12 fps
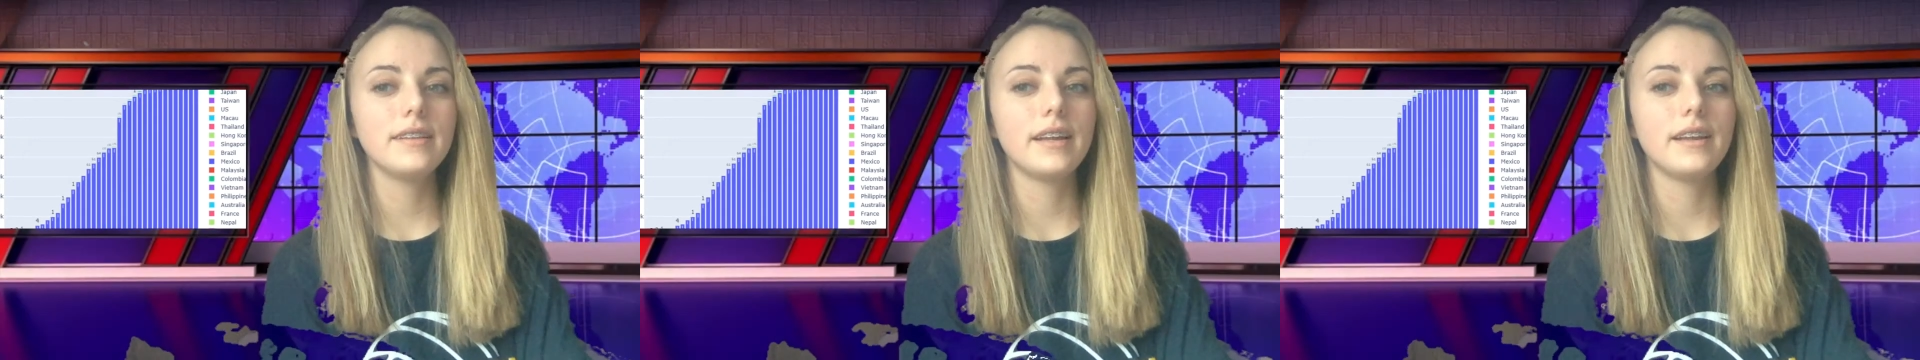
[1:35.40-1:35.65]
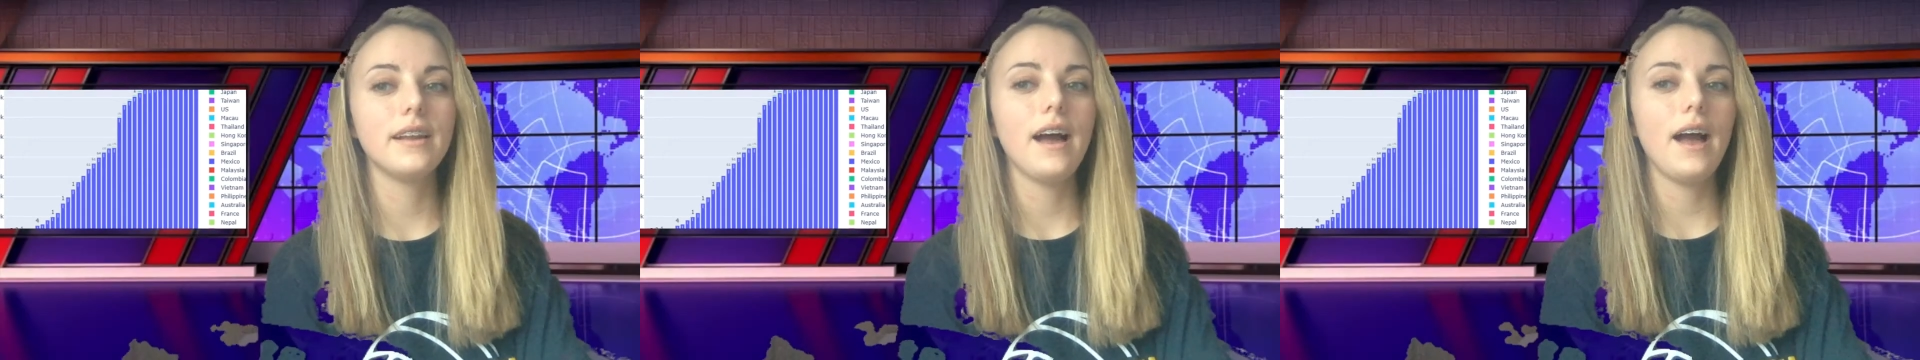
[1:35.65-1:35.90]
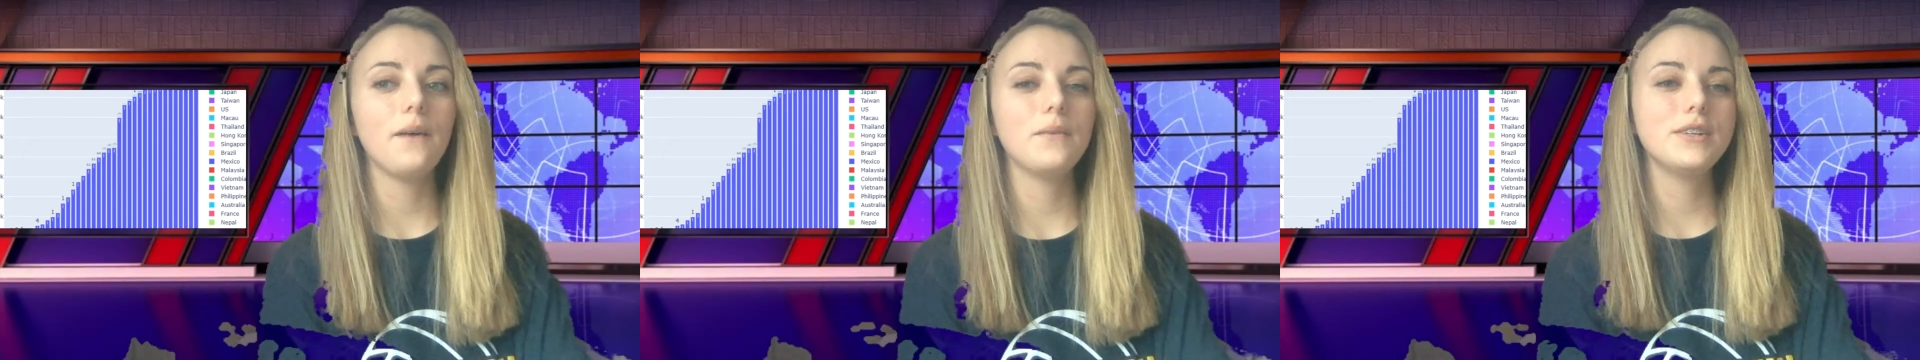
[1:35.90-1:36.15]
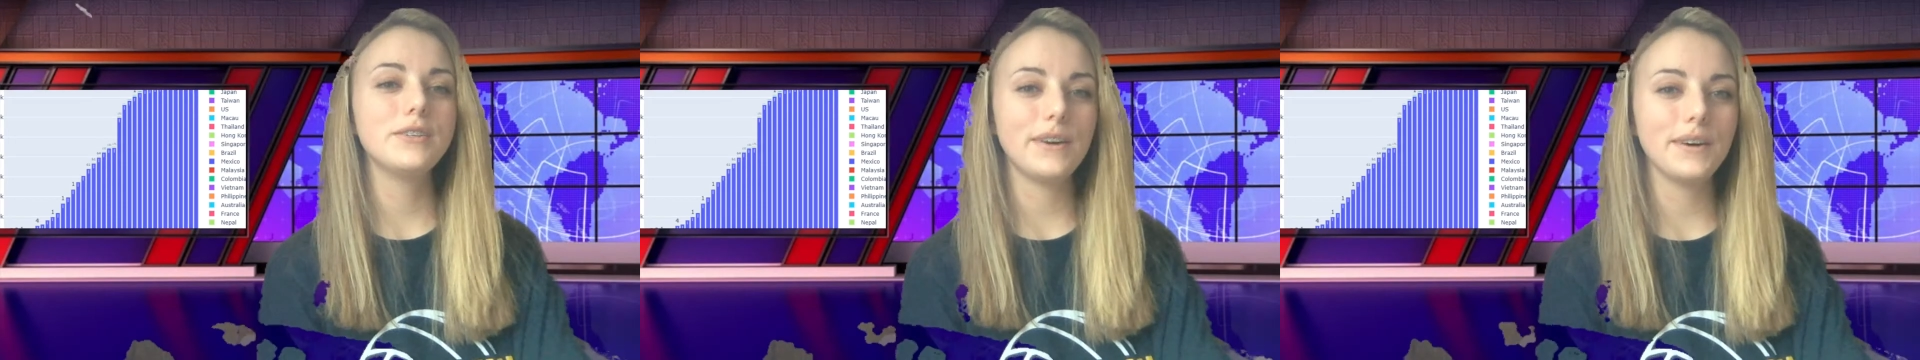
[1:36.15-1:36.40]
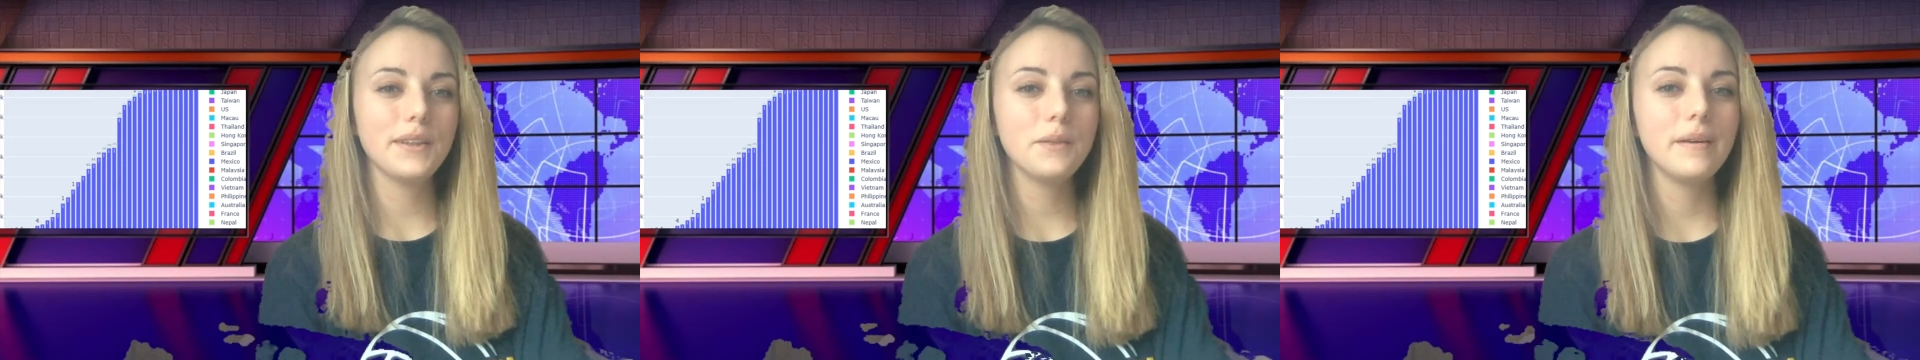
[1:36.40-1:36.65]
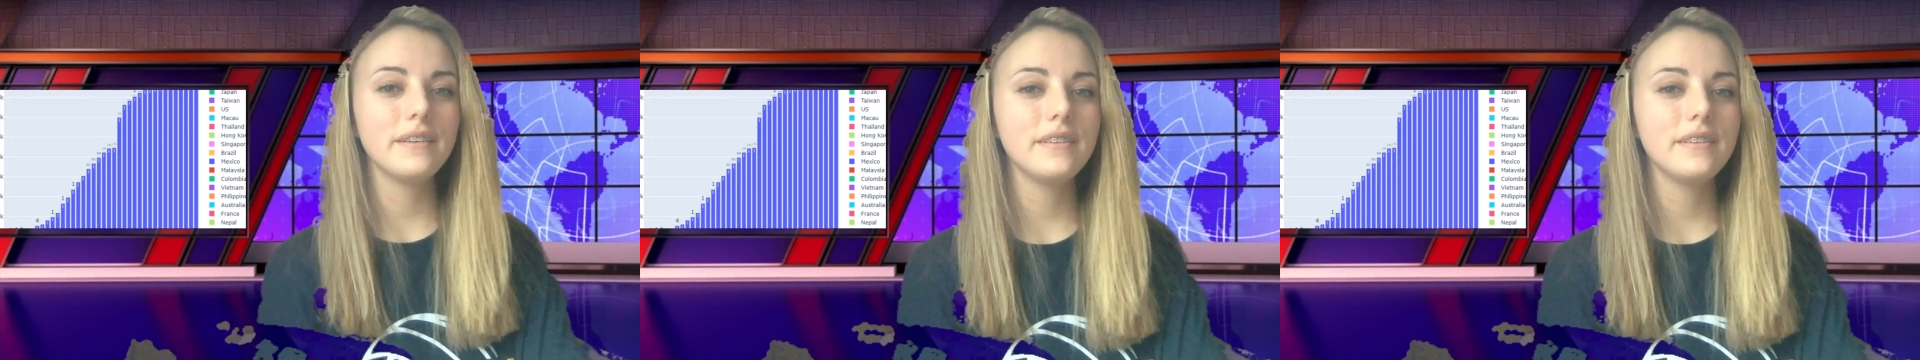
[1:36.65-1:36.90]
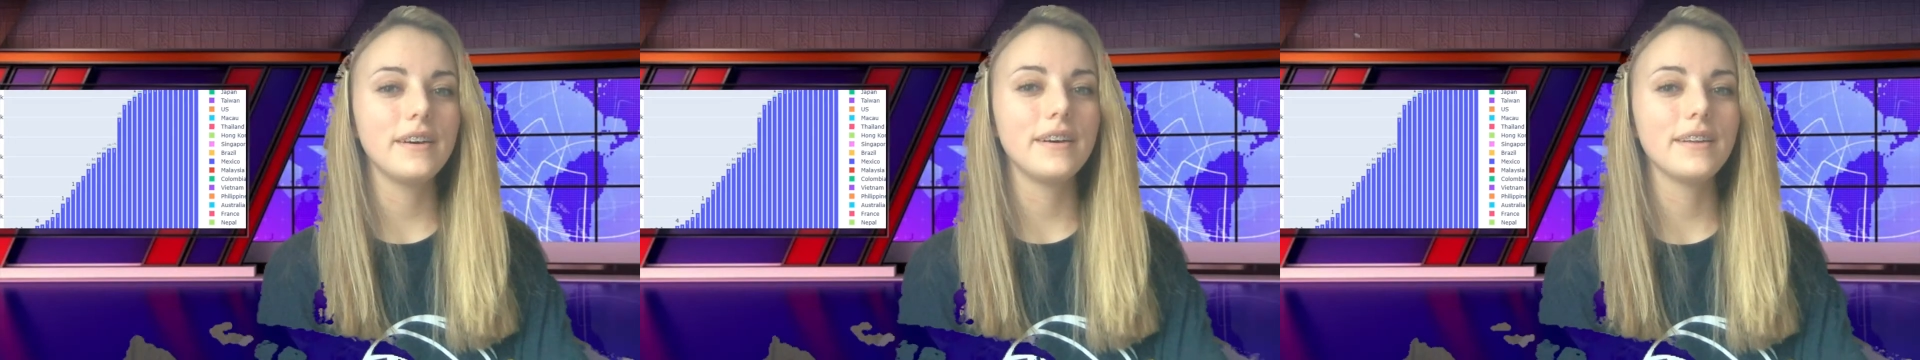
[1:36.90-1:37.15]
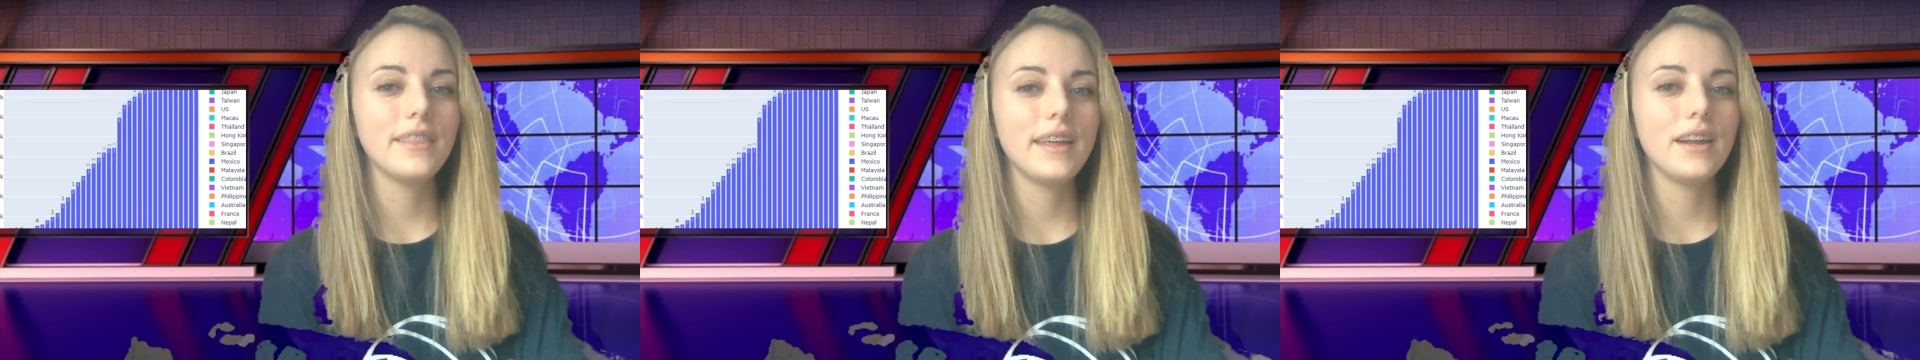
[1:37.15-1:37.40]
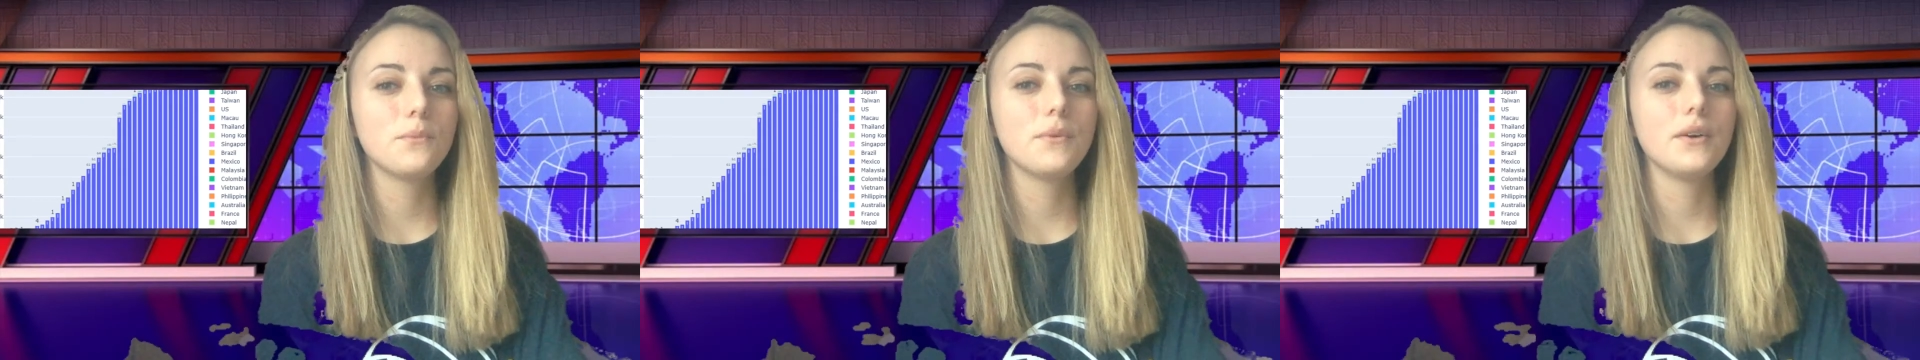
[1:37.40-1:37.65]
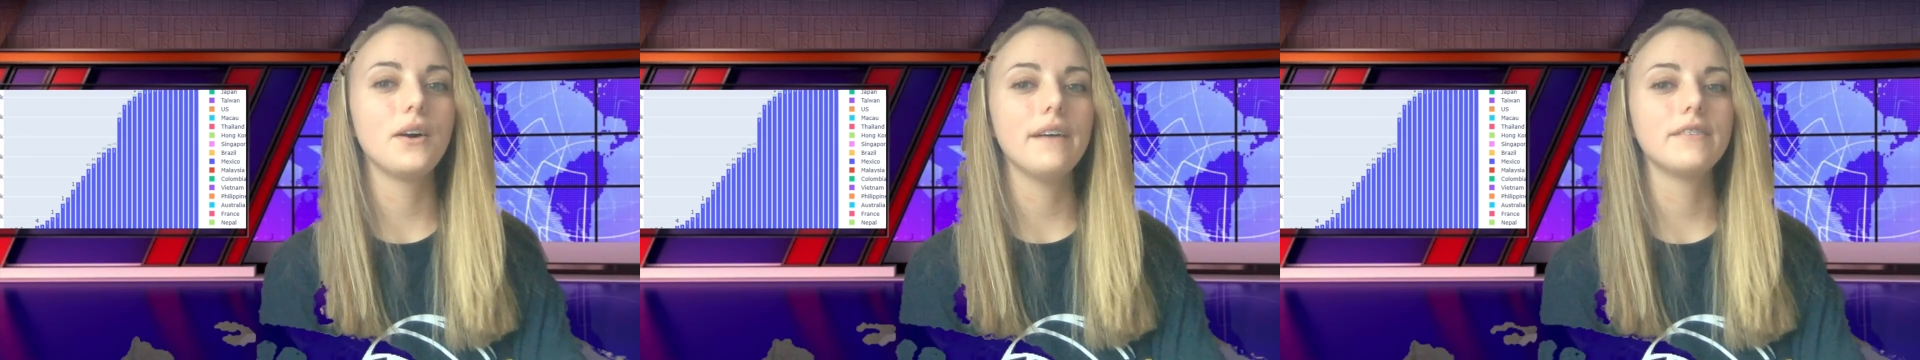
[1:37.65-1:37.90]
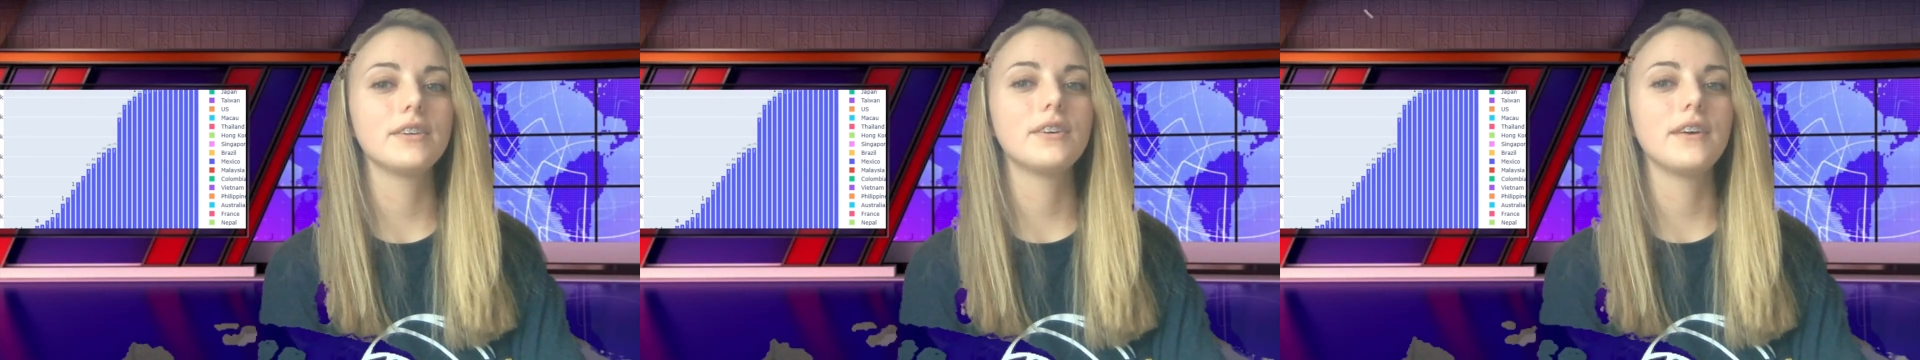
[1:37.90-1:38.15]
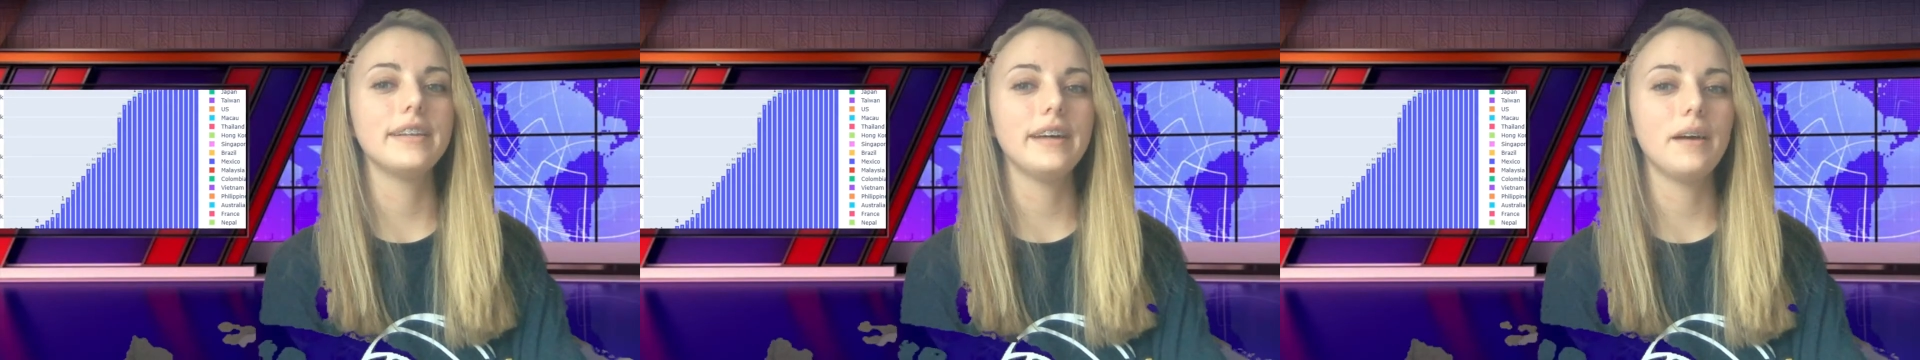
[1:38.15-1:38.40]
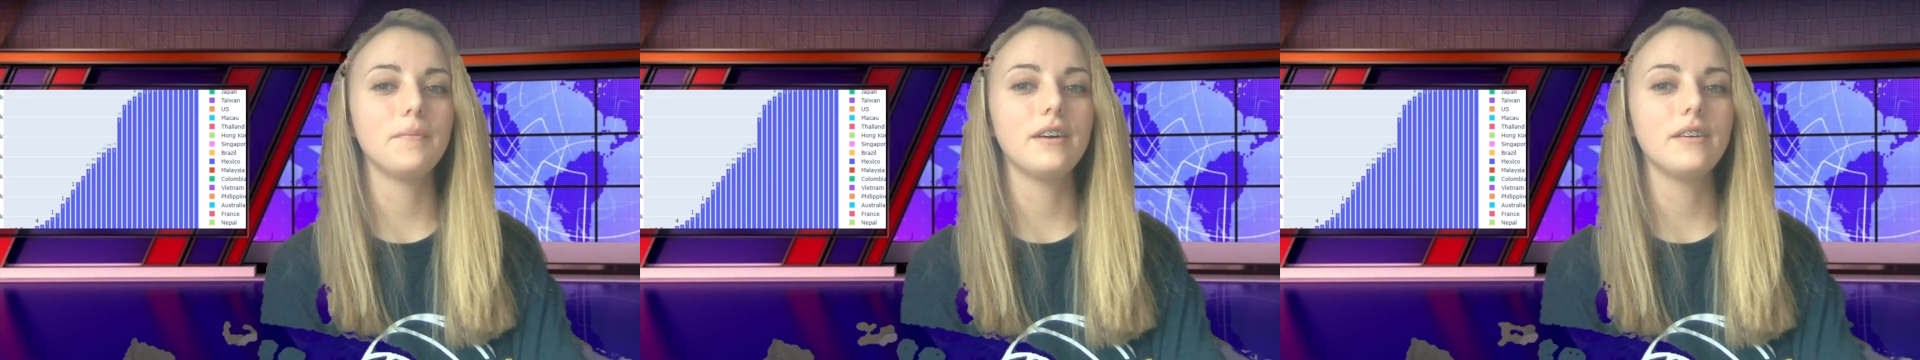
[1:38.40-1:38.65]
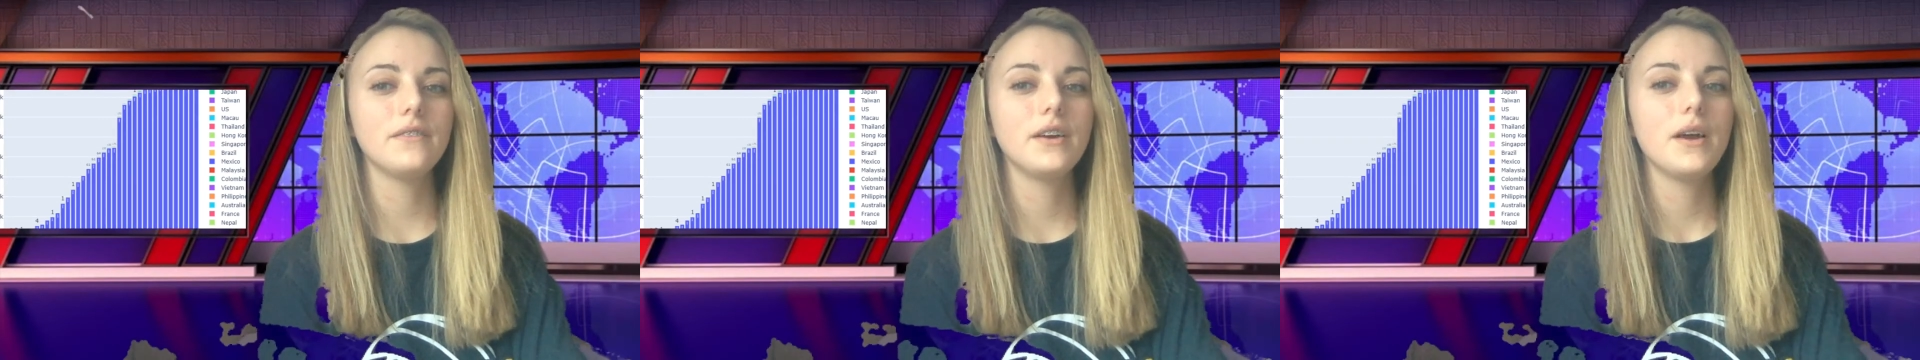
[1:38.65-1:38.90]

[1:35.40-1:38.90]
then, I wish you all the best of health and hope you all have a great time off.